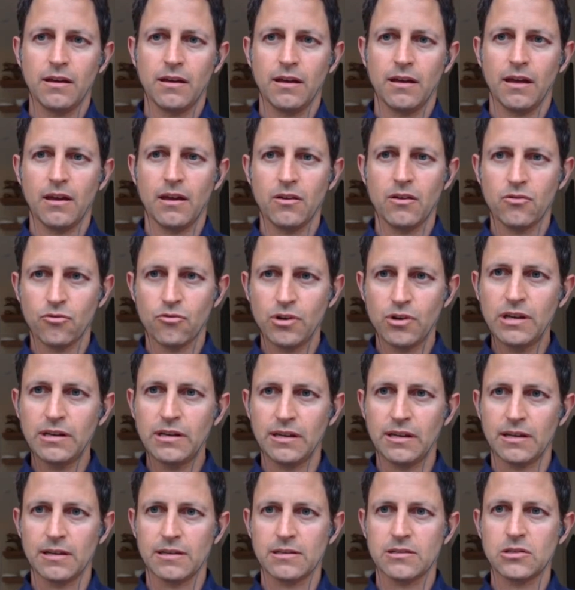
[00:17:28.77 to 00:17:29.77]

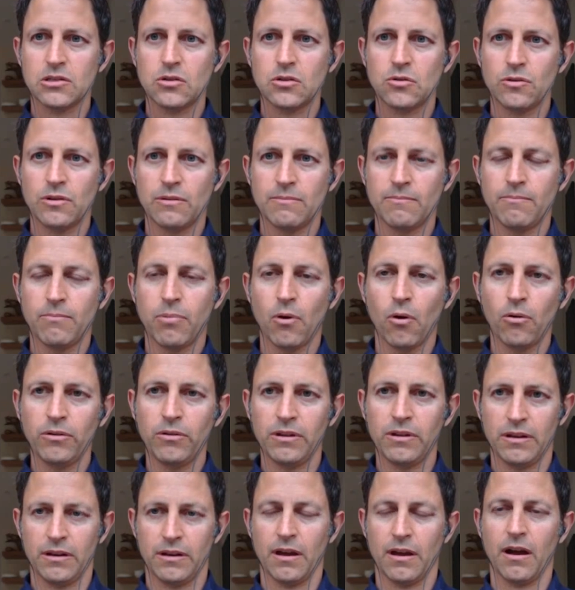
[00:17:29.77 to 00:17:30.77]
ingredients to
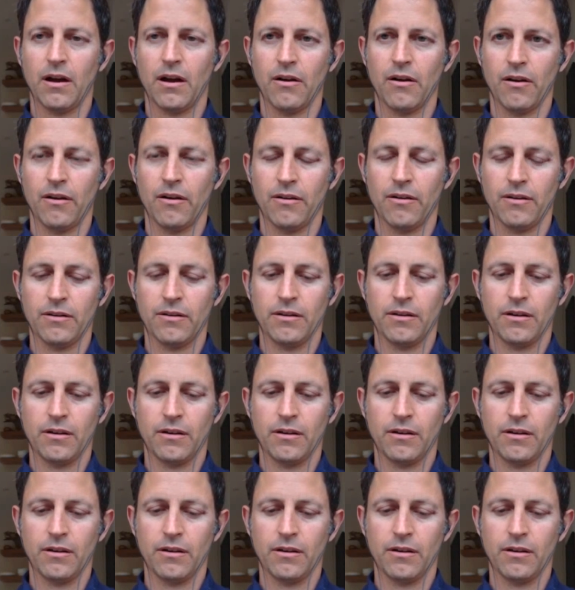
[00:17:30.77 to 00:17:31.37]
embolden our